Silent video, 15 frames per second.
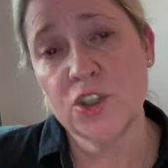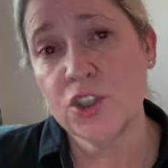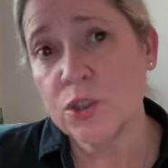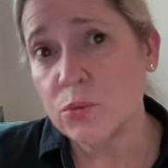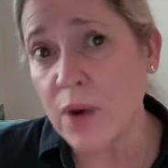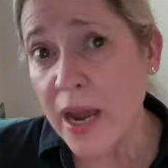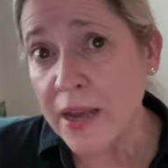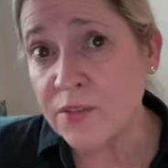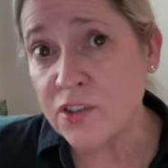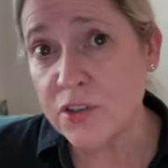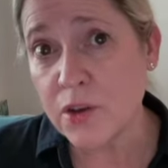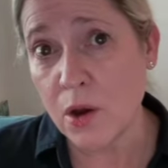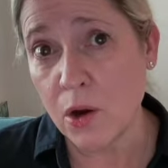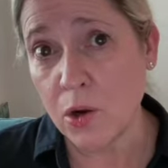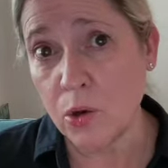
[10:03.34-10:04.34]
she arrived to
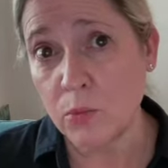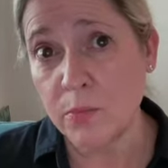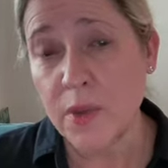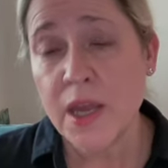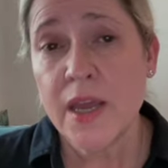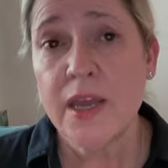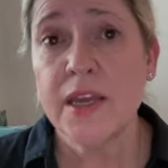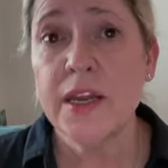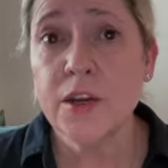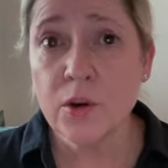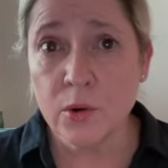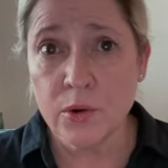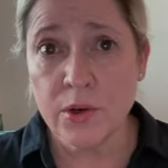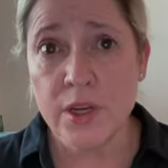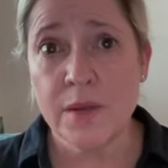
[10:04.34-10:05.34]
the home,
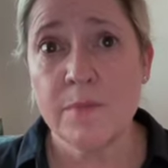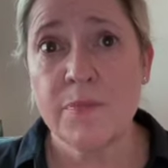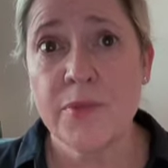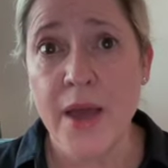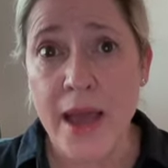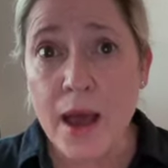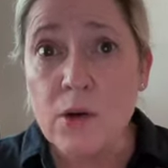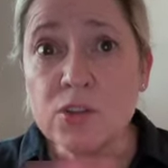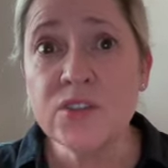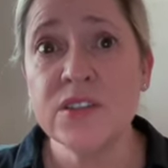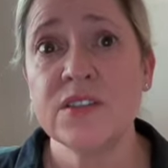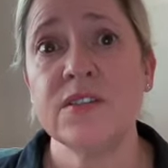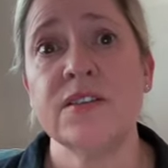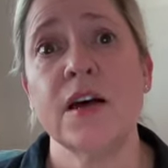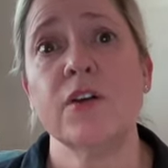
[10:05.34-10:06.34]
the house
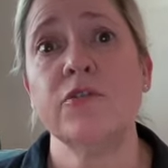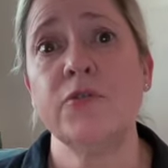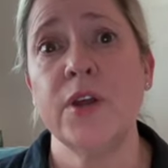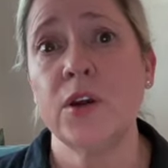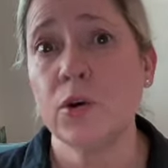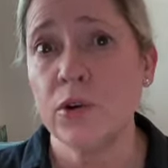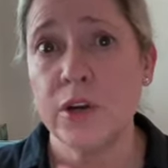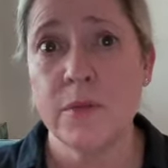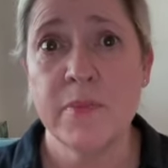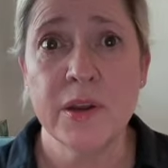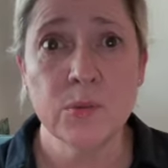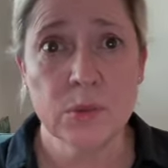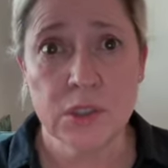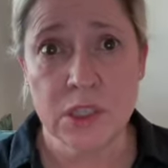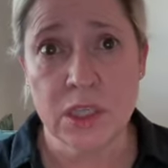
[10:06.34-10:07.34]
itself had already
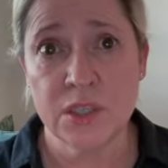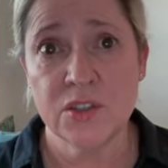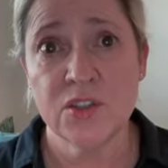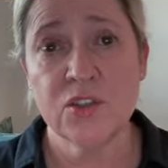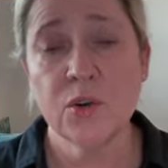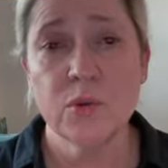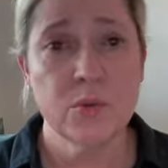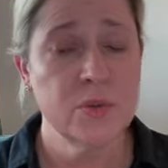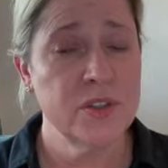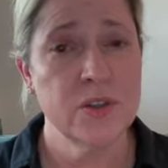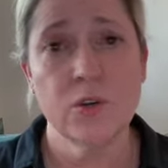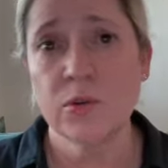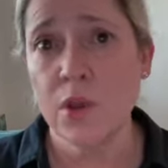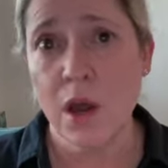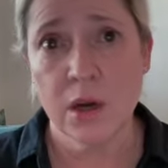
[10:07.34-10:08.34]
been released. So it was
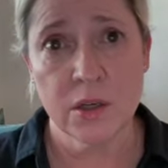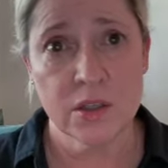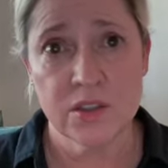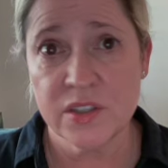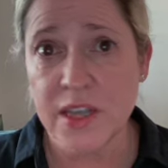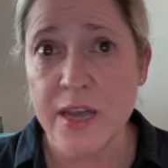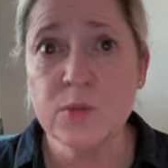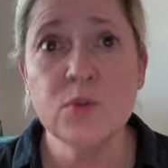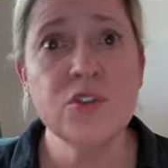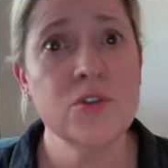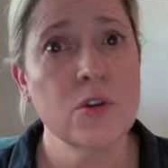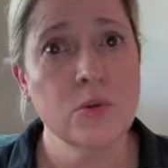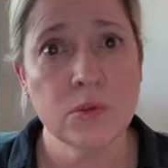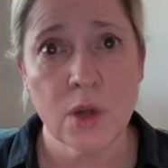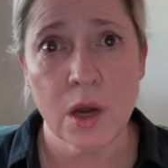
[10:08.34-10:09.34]
no longer, SLED was
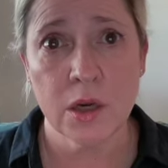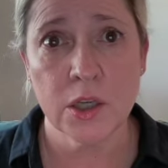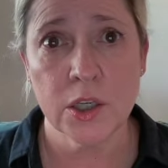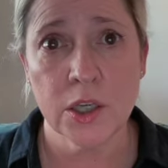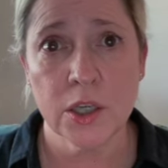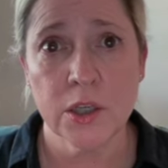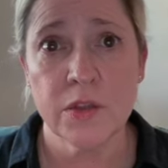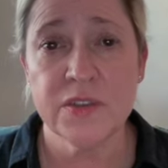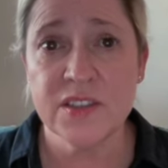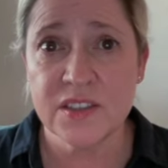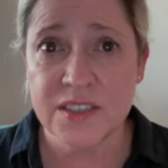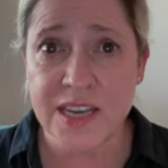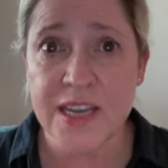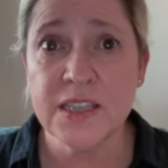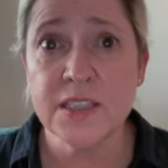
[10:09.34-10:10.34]
no longer, the
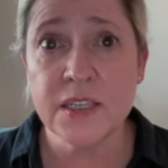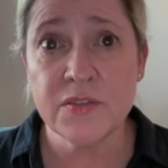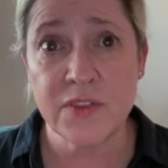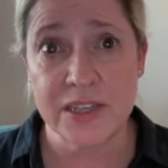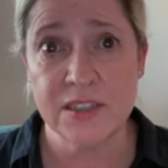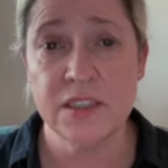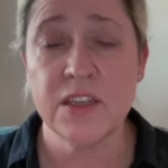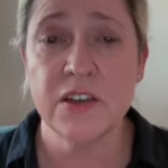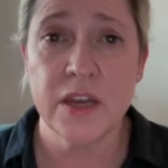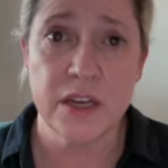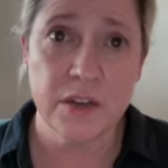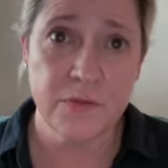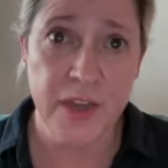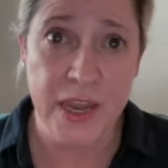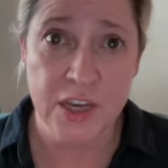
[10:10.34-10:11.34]
state
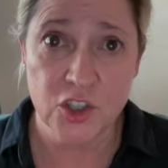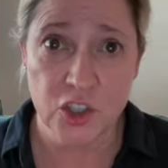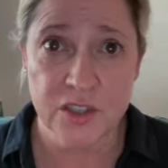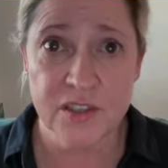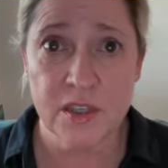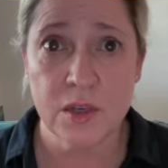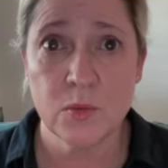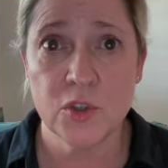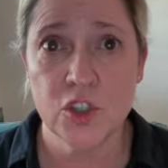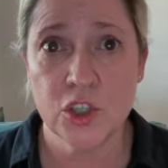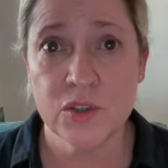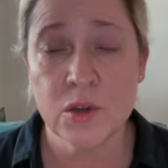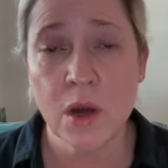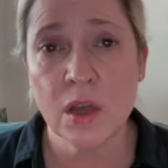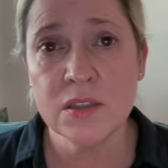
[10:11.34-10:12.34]
investigative agency, which
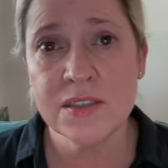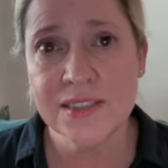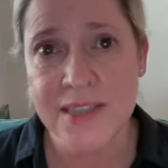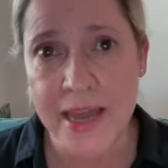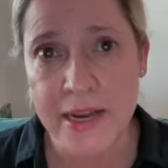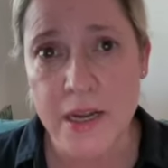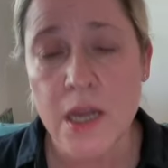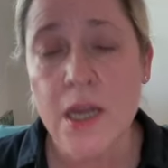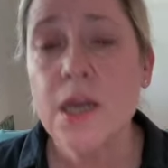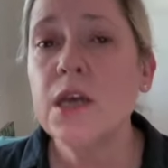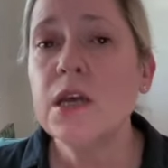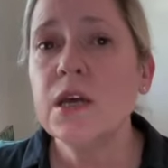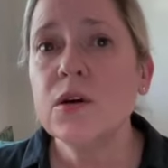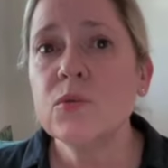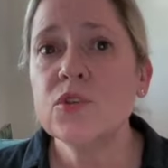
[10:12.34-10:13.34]
is called SLED,
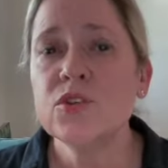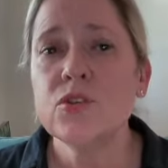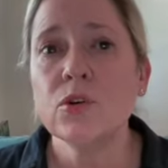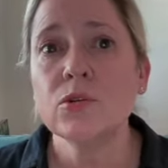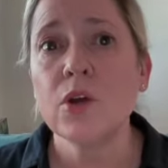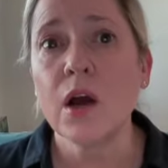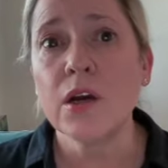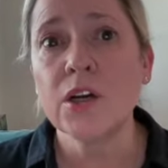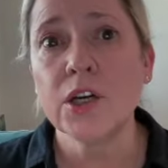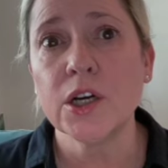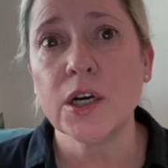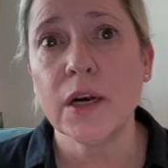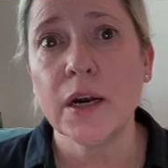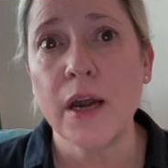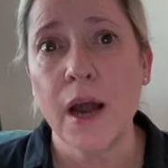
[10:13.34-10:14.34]
was no
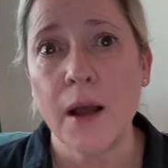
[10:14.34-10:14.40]
longer